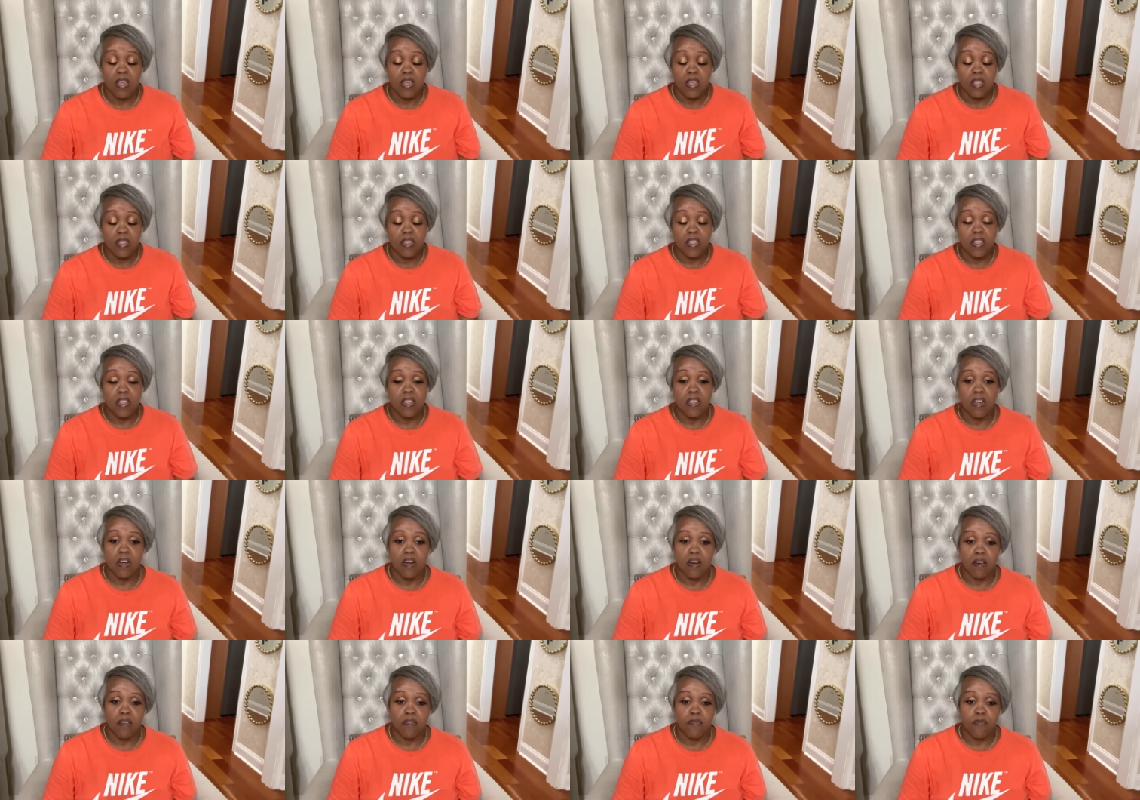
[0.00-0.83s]
the
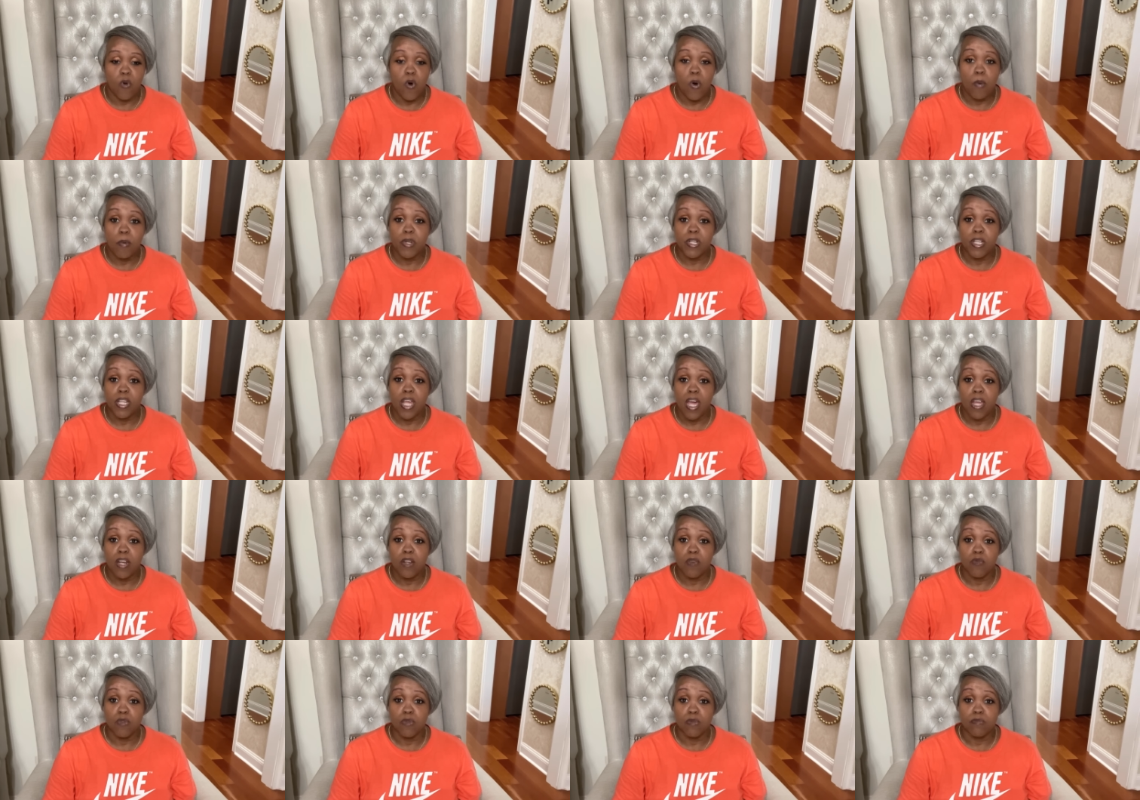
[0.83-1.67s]
uh, former
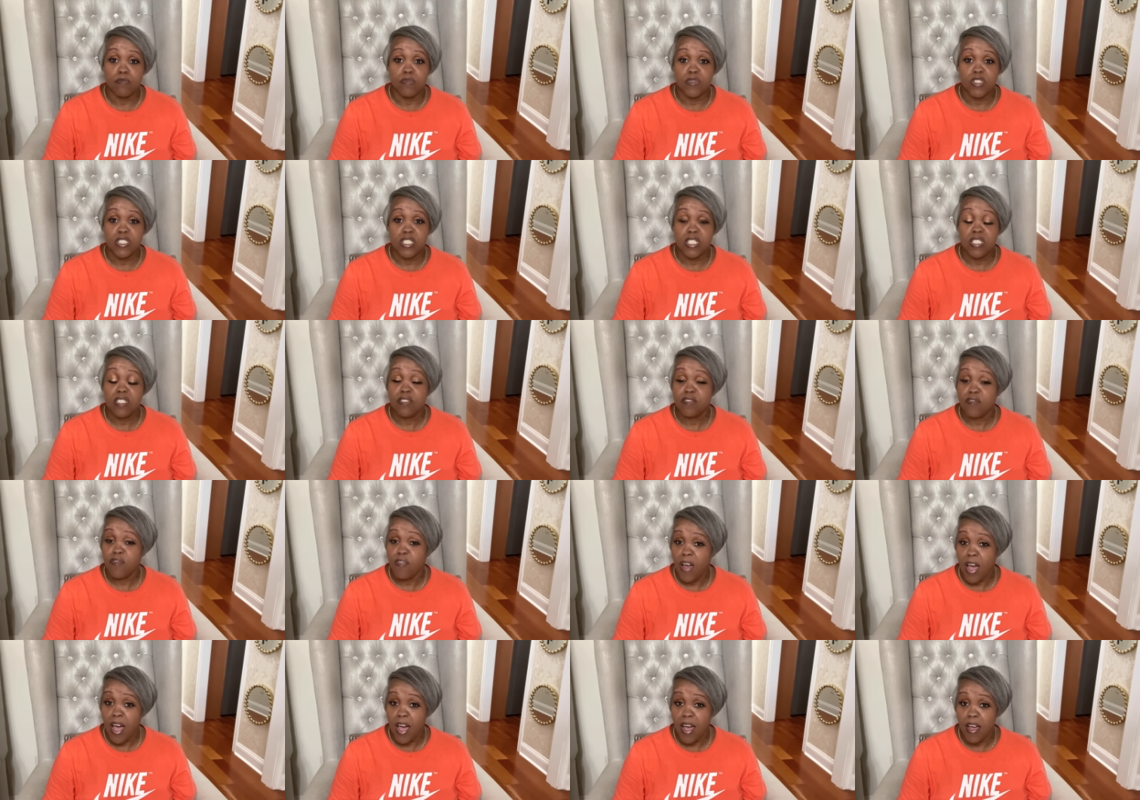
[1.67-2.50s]
dining room seats
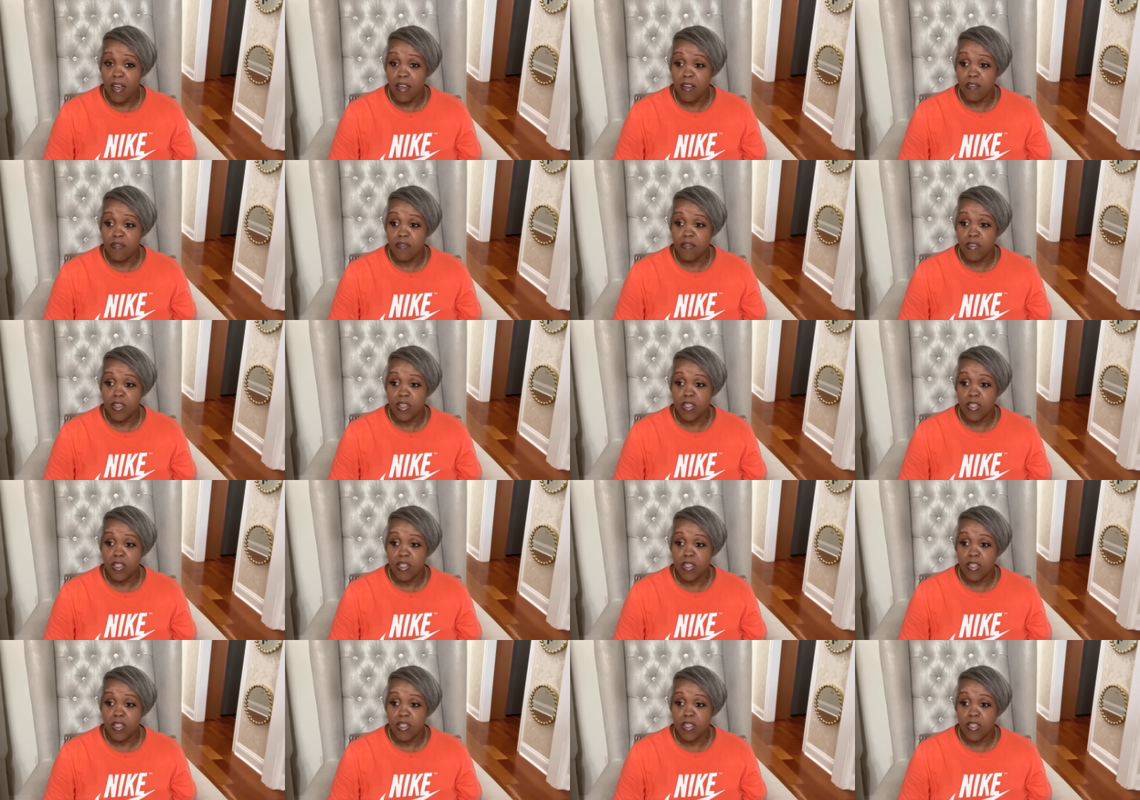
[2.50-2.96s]
five.